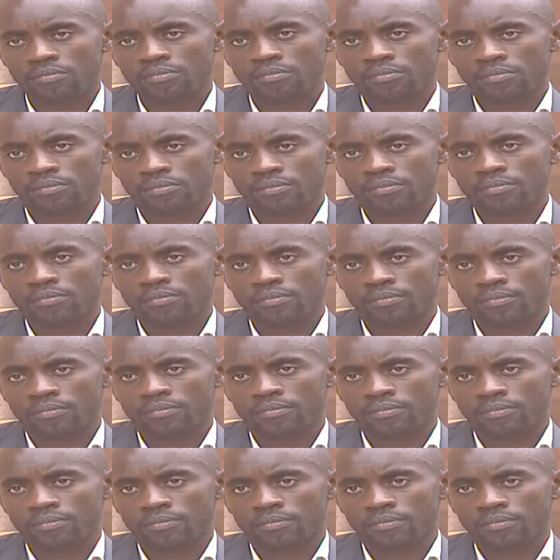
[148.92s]
at the
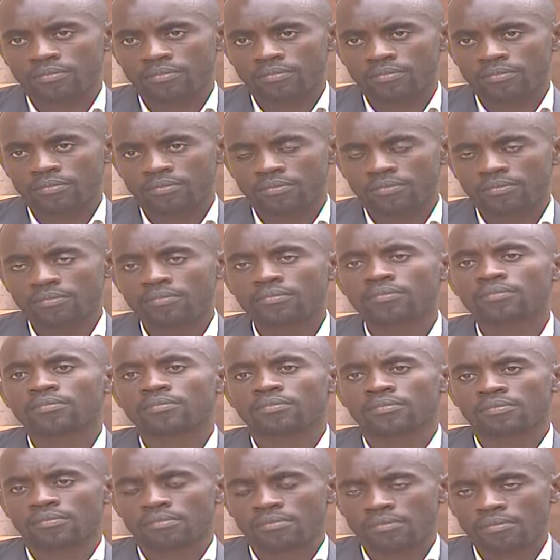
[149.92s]
time. The whole
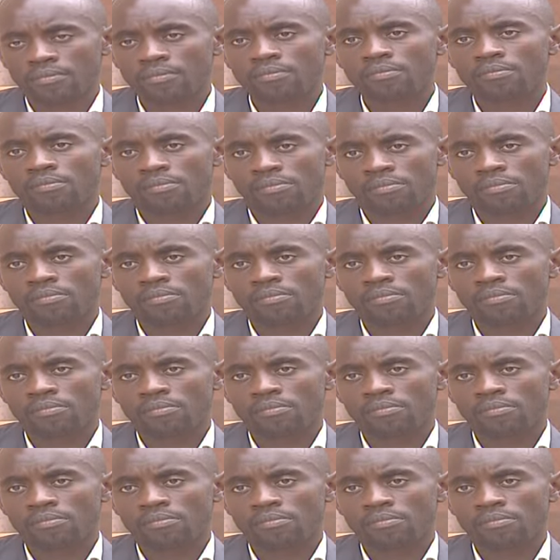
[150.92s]
project at